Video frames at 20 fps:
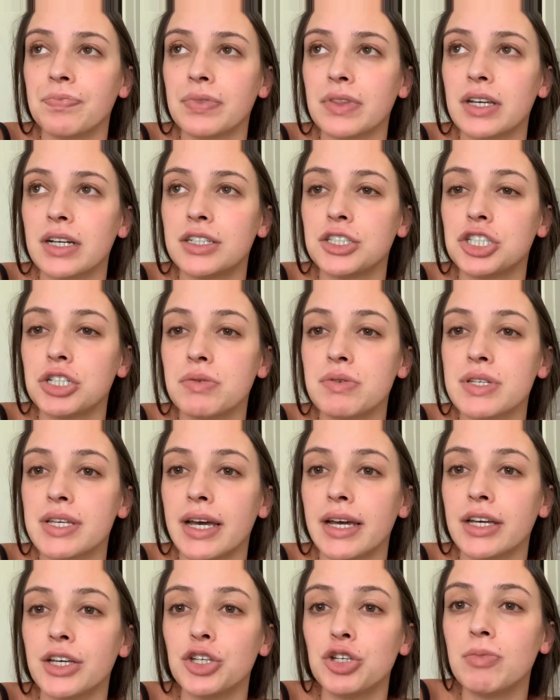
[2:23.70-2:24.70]
she was
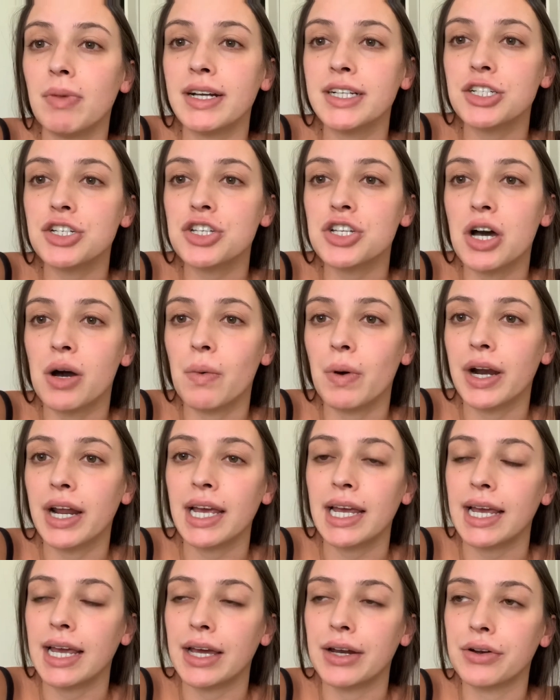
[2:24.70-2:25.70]
like, you might just not want to
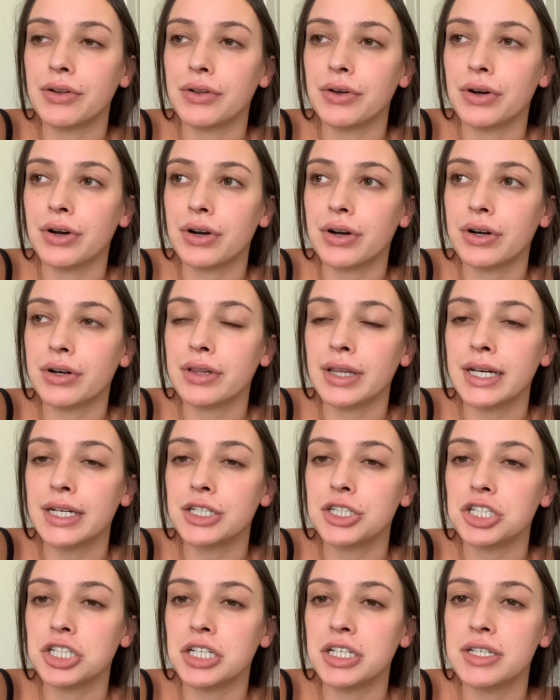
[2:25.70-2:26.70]
handle her. Like
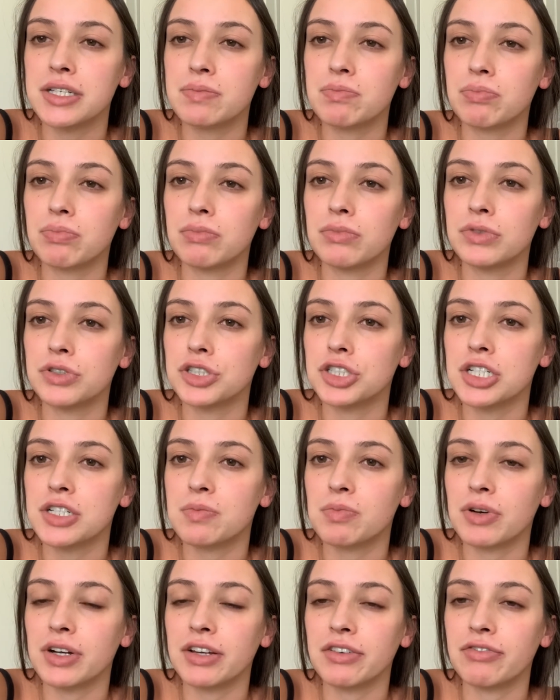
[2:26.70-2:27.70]
she's
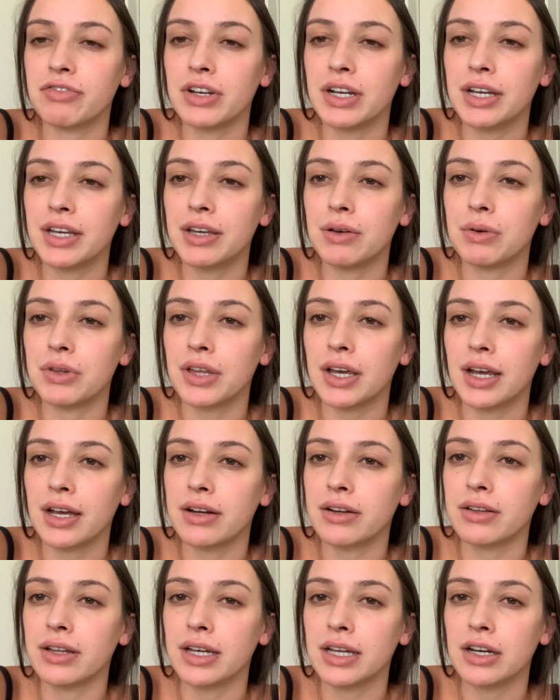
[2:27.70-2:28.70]
pretty finicky with
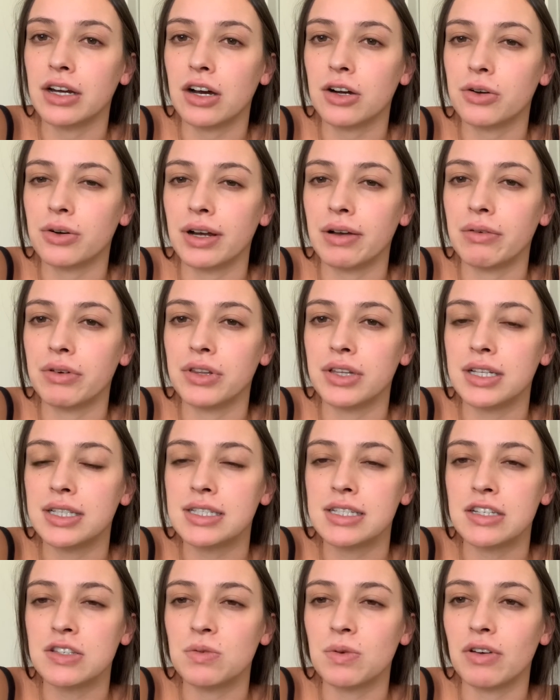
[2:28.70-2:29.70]
handling, not great with it
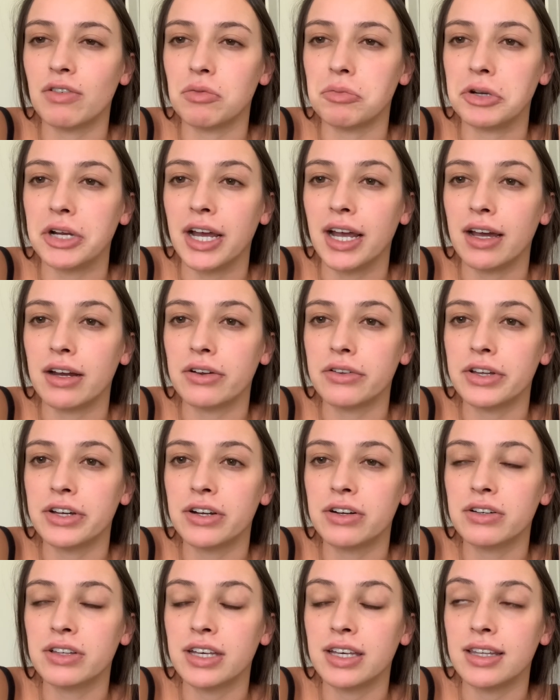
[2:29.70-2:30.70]
since we haven't been handling
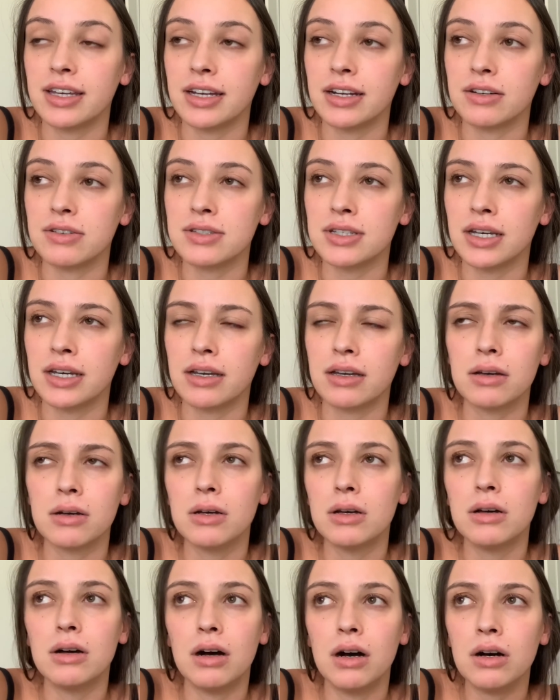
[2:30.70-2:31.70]
her lately. And I was like,
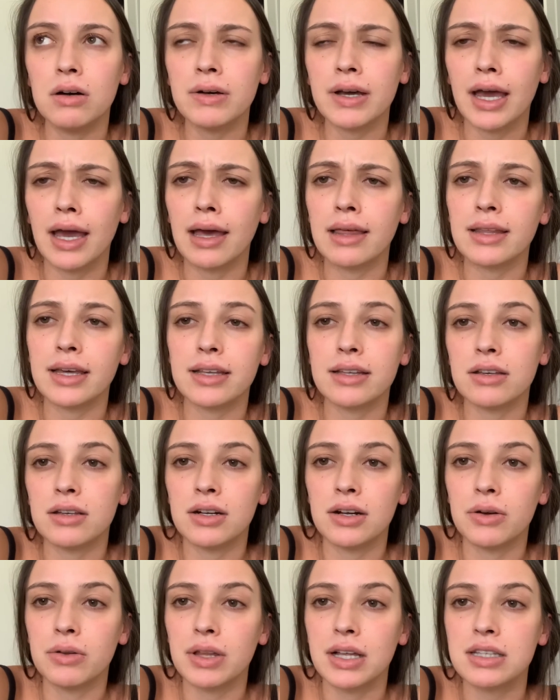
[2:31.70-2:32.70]
okay, like,
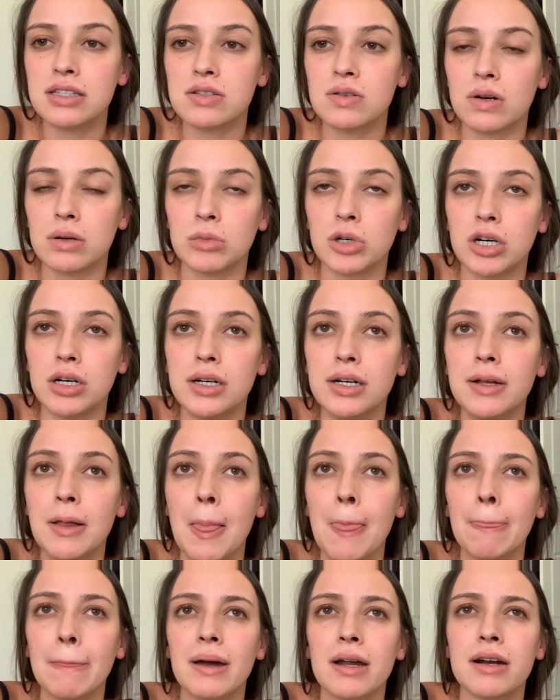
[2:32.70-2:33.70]
that's normal.
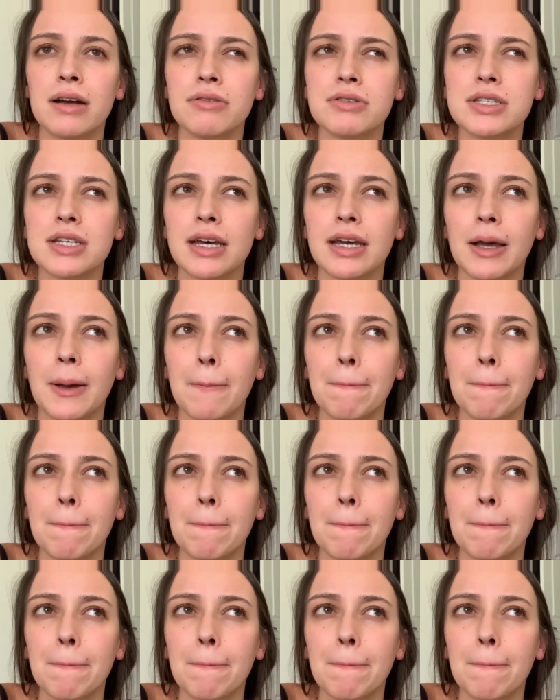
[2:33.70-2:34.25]
And I was like,